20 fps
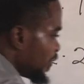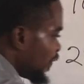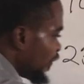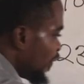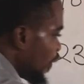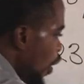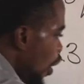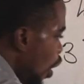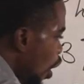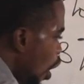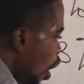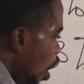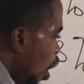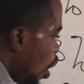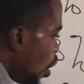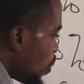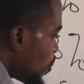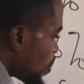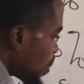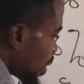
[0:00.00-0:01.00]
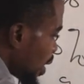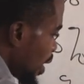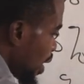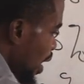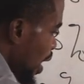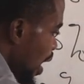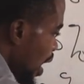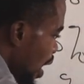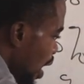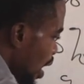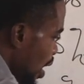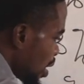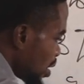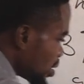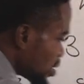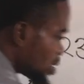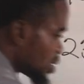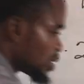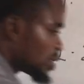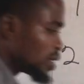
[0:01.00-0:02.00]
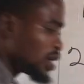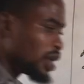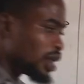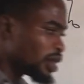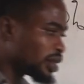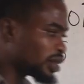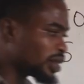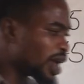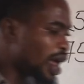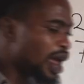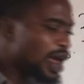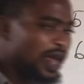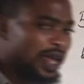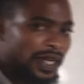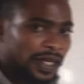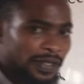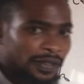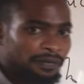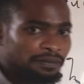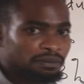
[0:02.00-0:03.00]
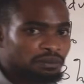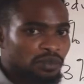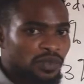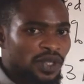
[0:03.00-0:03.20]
4 and 10.